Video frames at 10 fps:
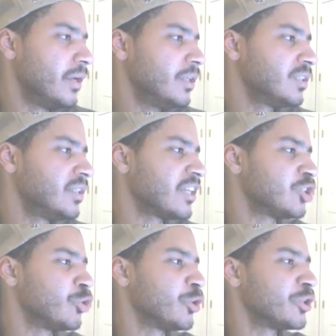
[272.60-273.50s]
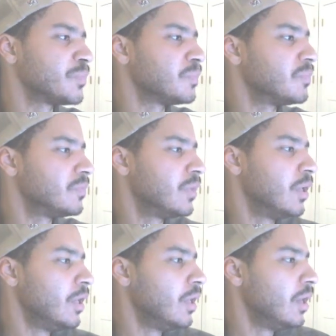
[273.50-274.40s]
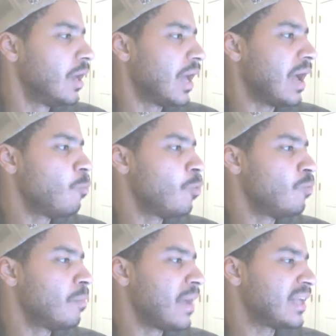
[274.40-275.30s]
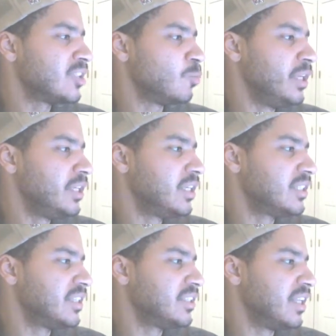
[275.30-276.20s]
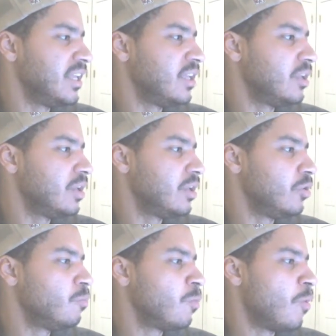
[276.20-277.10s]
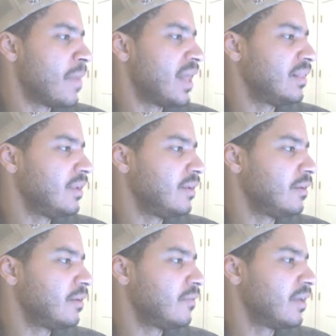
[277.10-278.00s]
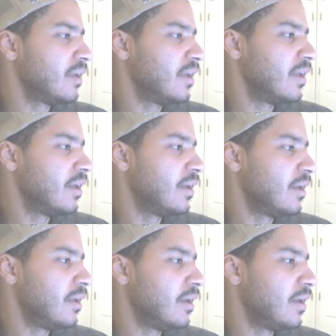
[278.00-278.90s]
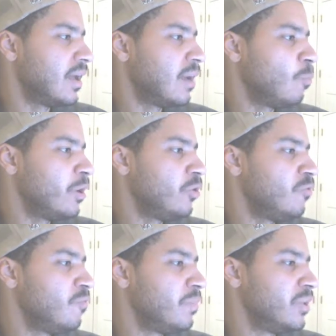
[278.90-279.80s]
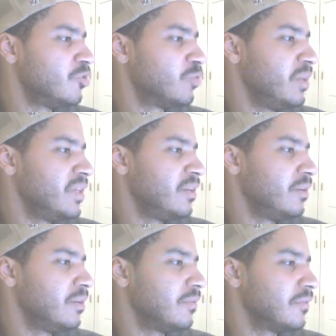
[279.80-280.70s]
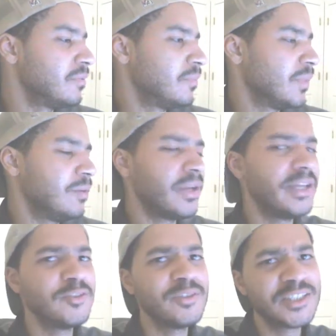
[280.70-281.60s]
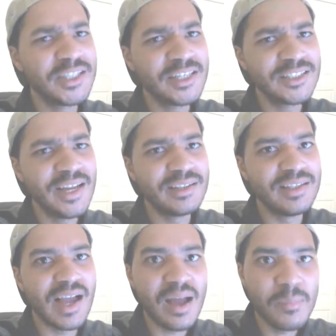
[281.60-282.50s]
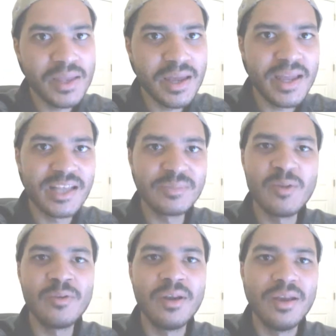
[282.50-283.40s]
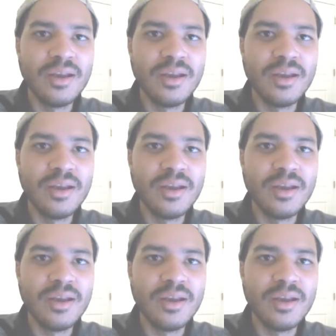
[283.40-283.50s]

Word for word: here's the next lyrics. I want my sweet kisses and you want my love. I'm what you've been dreaming of. Okay, so it sounds like Namie has been